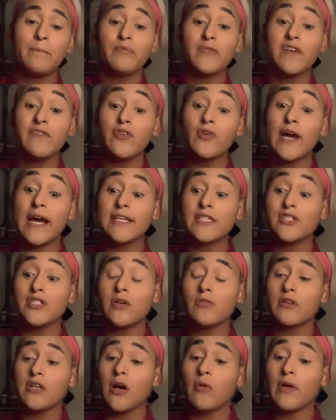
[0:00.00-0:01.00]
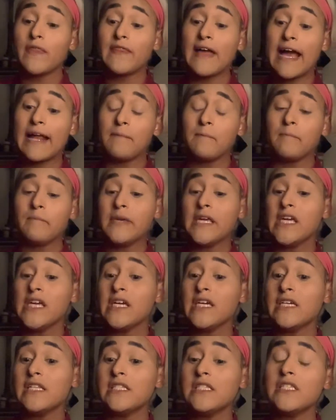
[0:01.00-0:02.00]
If you guys don't know what that
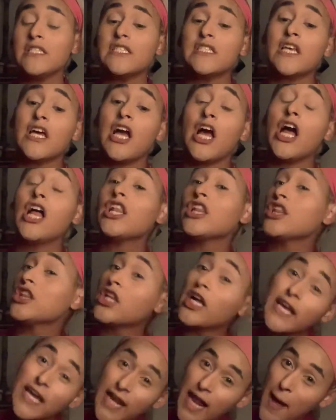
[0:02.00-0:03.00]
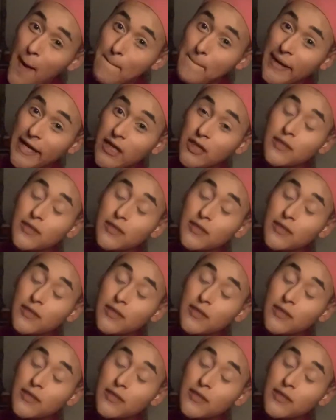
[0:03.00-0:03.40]
means, look it up.